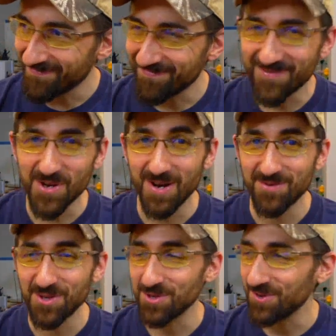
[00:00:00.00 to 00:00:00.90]
sorry,
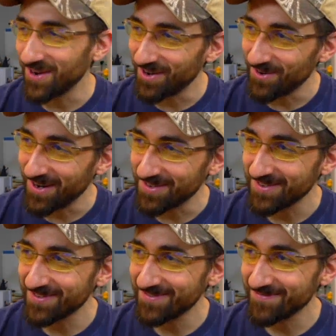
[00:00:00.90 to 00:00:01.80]
children running around.
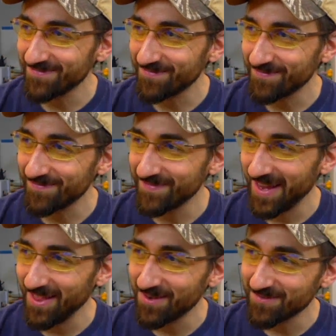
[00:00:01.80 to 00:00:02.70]

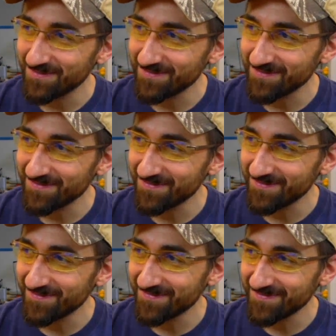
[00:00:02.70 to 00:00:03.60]
Hello.
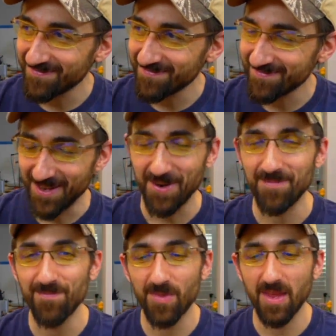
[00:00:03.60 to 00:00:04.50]

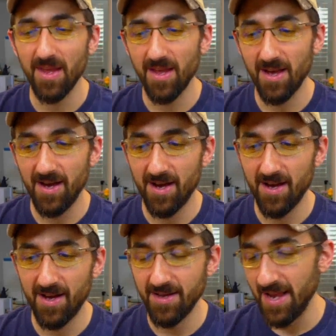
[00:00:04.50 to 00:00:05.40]
Oh.
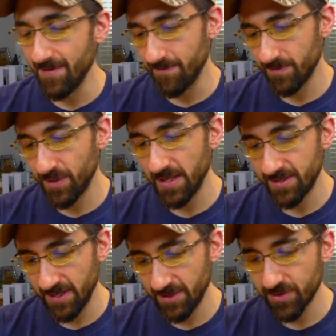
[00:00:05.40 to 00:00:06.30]
Uh, yeah, so that's an
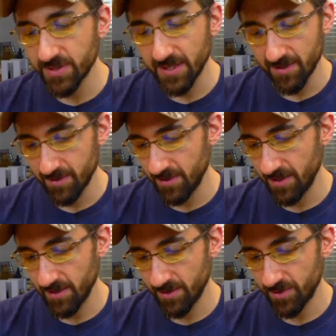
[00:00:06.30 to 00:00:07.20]
interesting
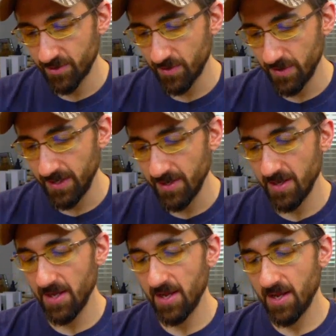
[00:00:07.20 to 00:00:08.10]
story.
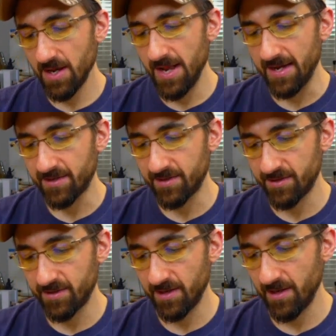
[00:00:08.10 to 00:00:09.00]

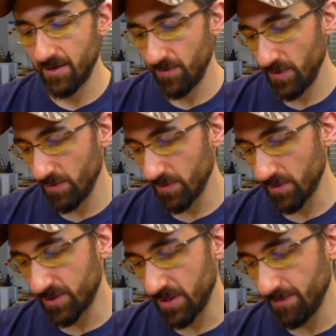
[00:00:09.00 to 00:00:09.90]
Next, we will
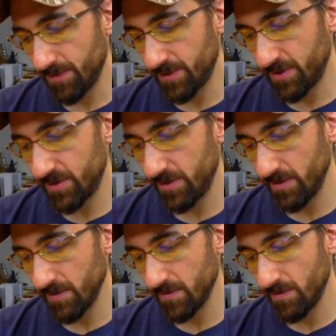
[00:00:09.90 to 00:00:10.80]
jump
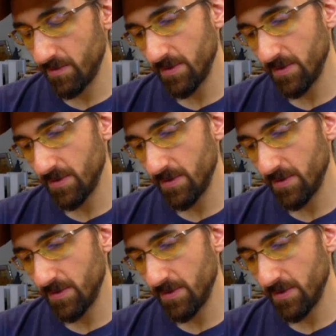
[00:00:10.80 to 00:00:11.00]
to.